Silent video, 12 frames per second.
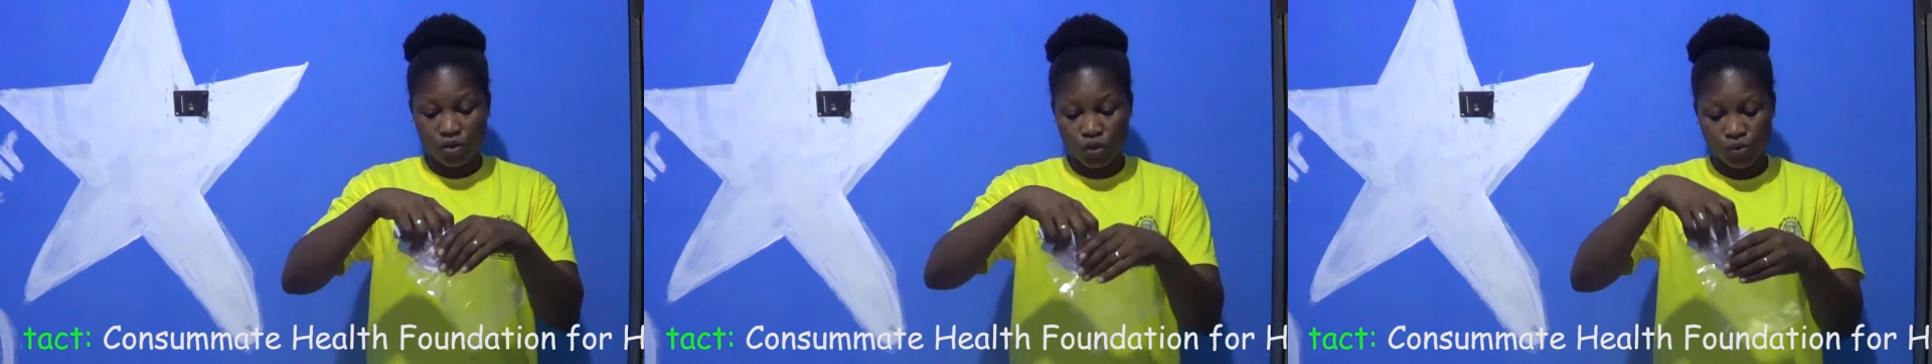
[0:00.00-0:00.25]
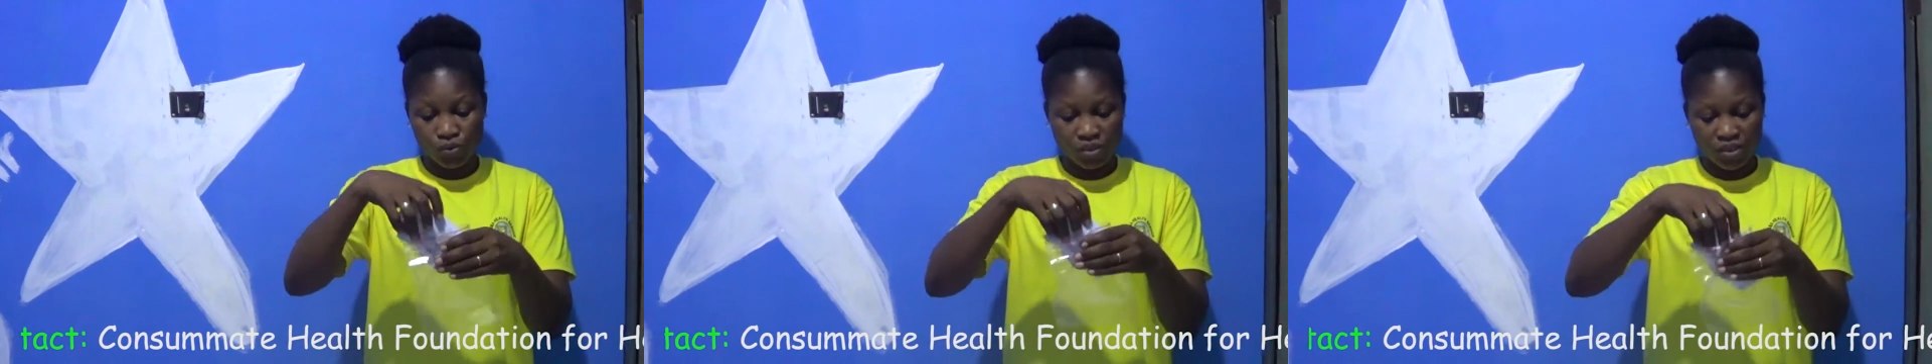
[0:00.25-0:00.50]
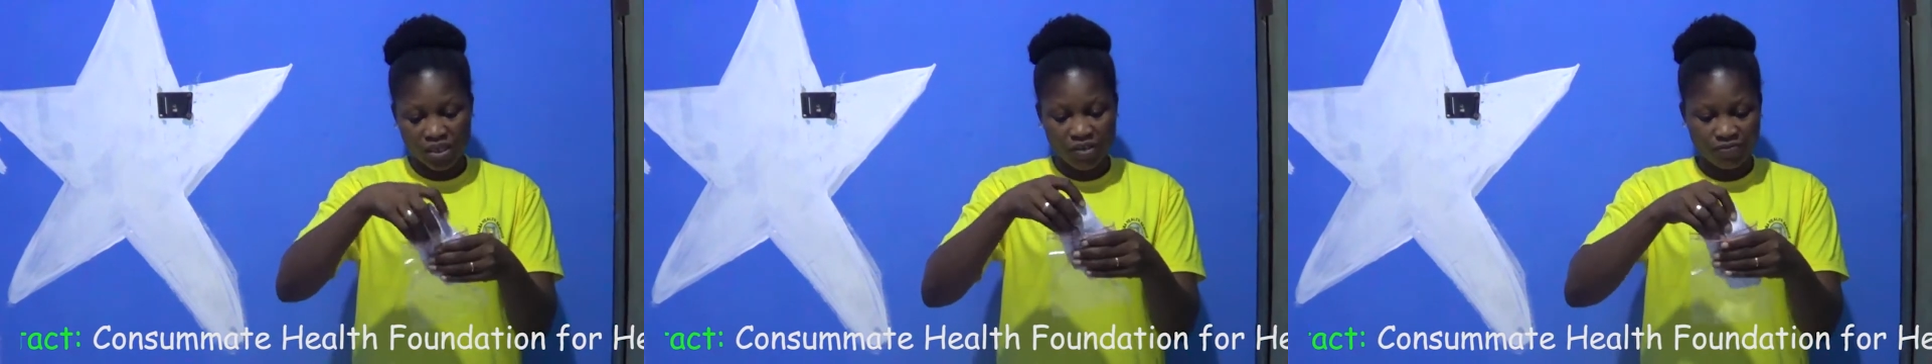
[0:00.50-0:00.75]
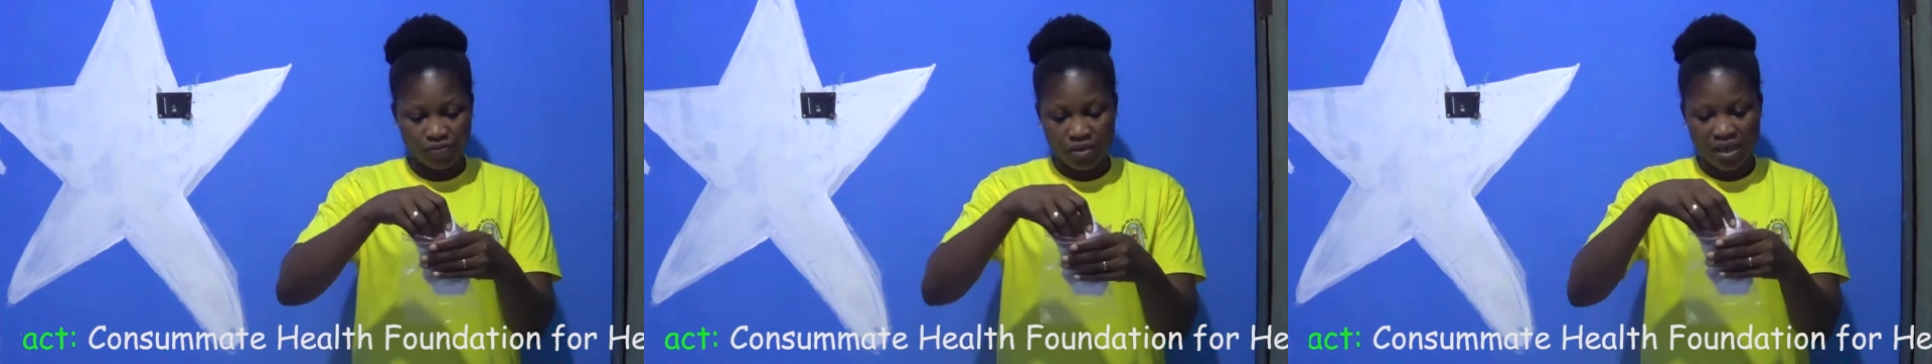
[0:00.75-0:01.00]
good
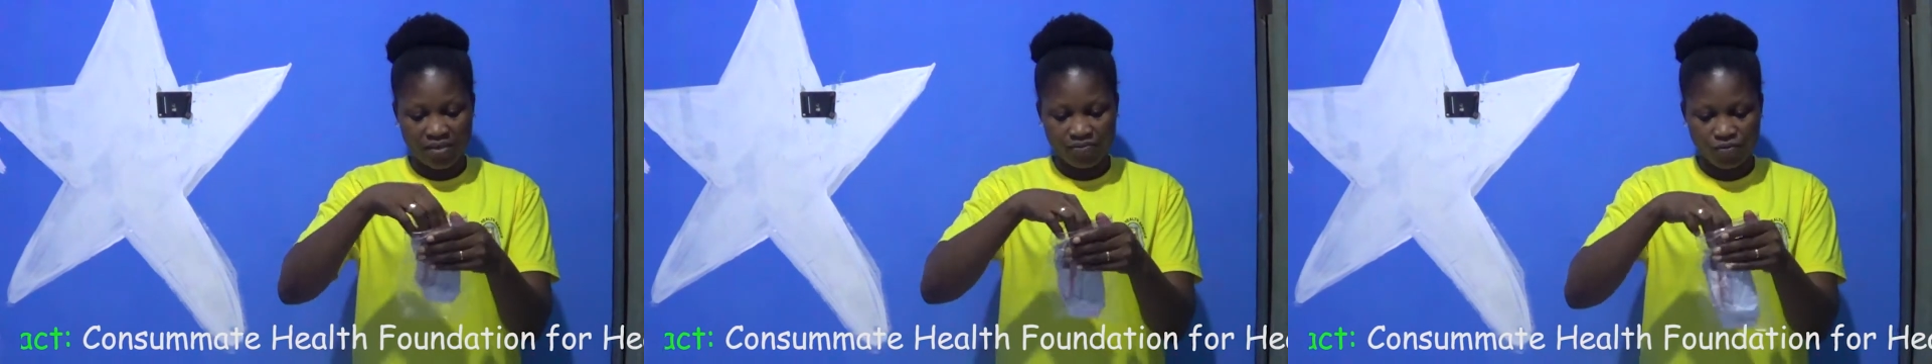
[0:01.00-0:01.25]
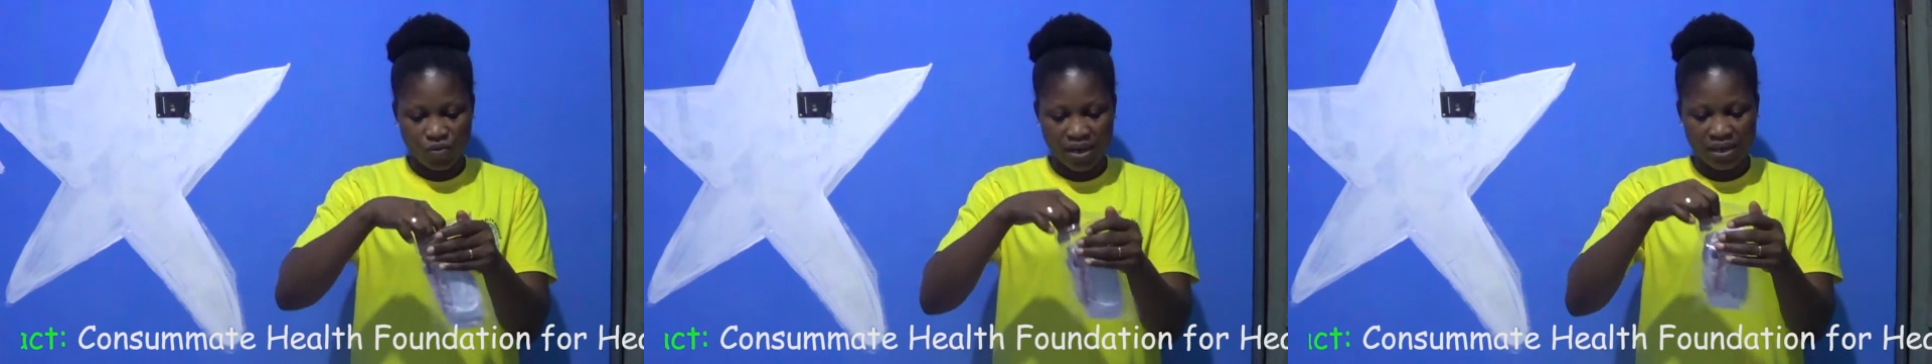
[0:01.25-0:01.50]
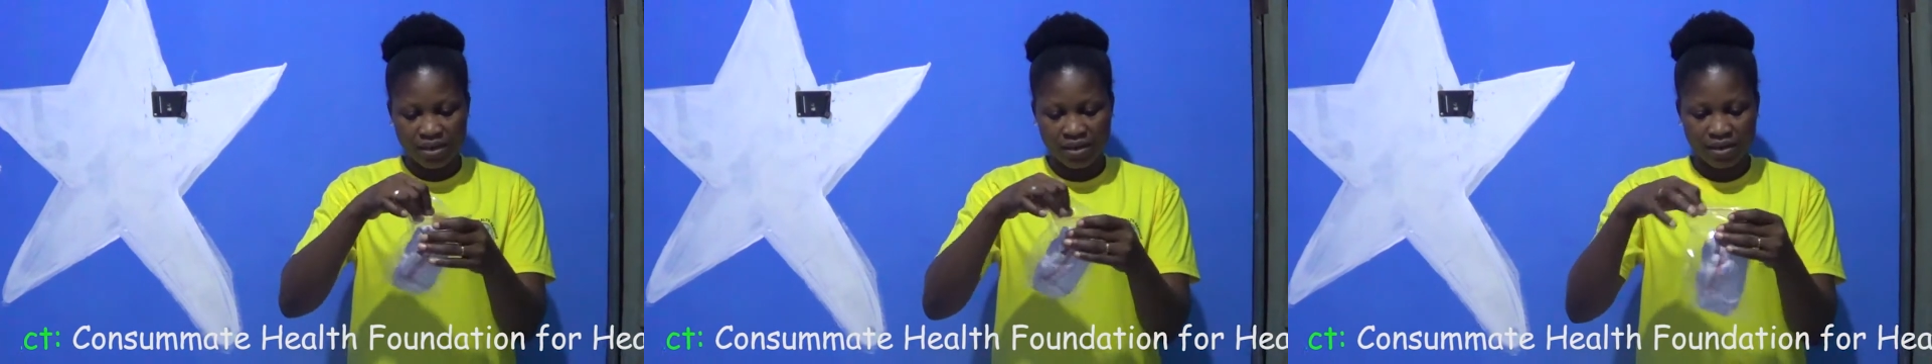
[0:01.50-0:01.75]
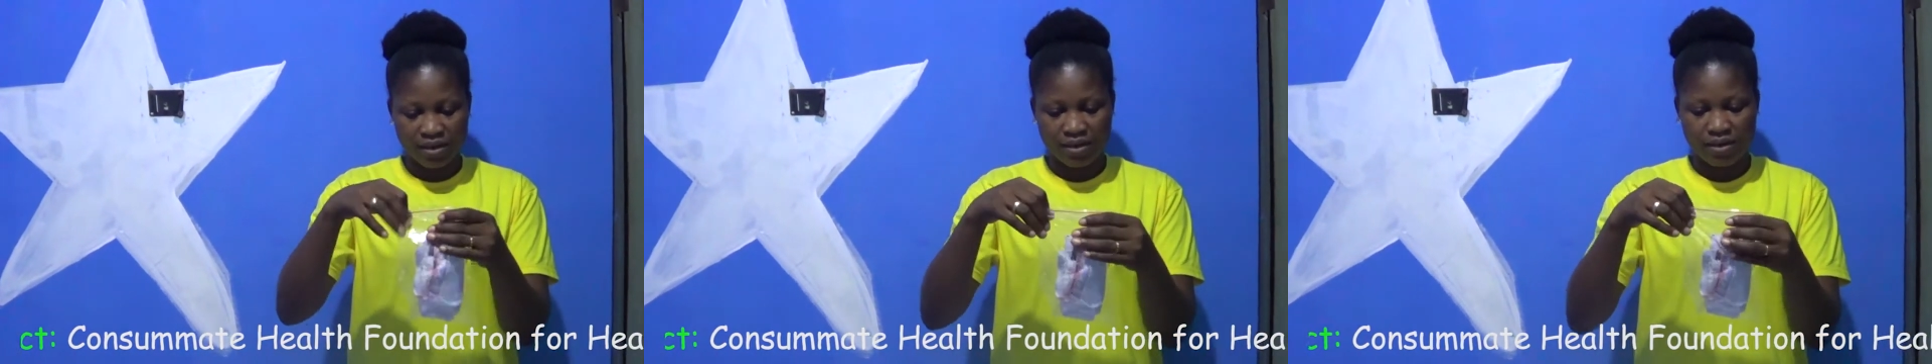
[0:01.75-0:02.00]
if you have
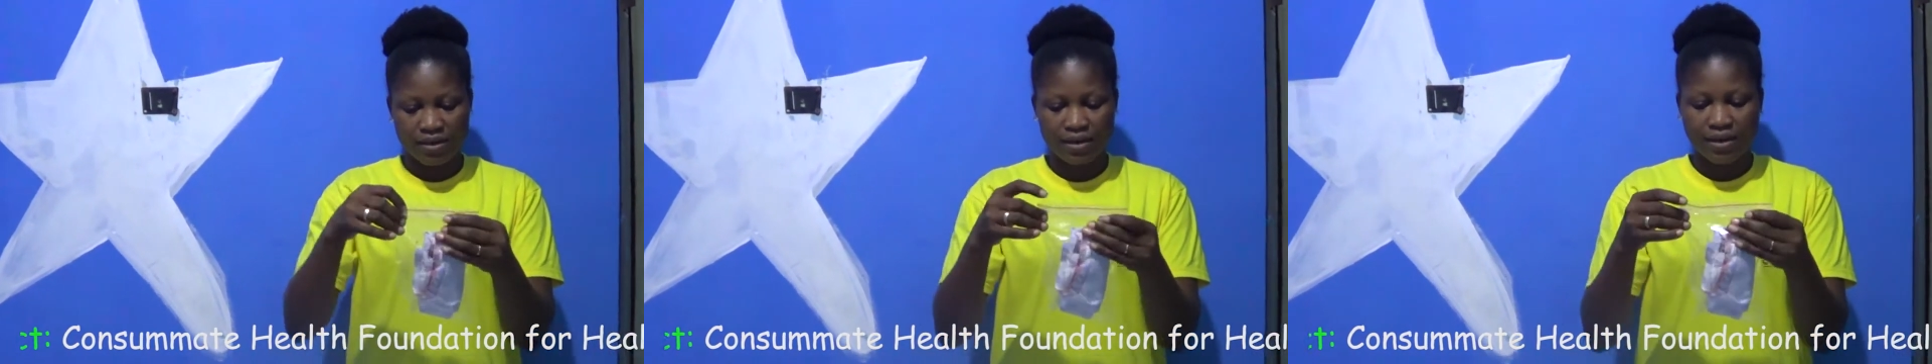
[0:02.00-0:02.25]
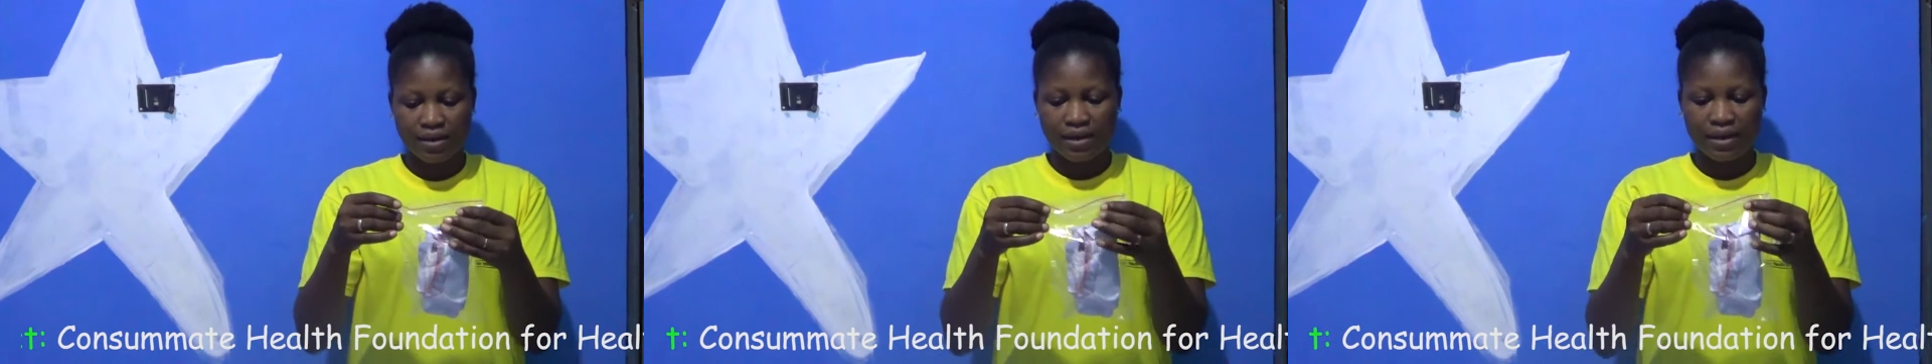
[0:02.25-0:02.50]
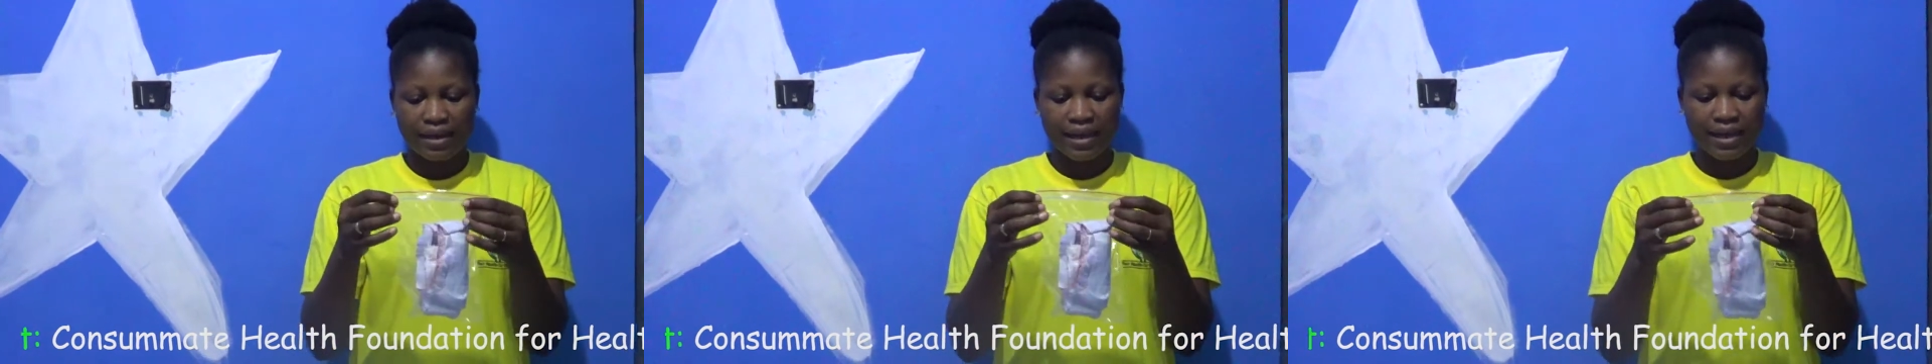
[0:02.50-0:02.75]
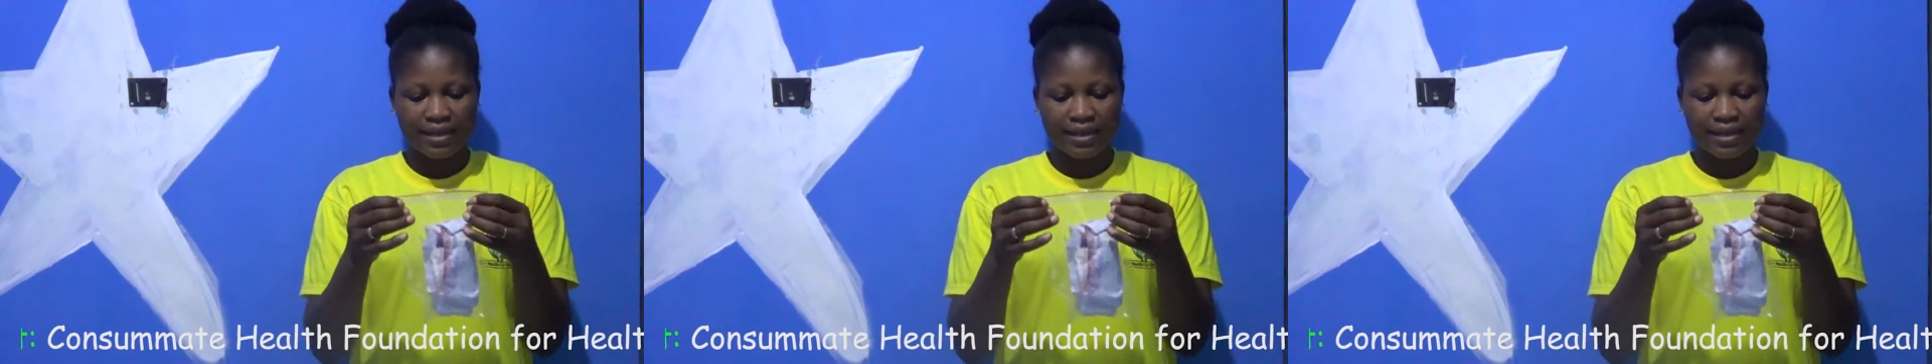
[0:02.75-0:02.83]
one,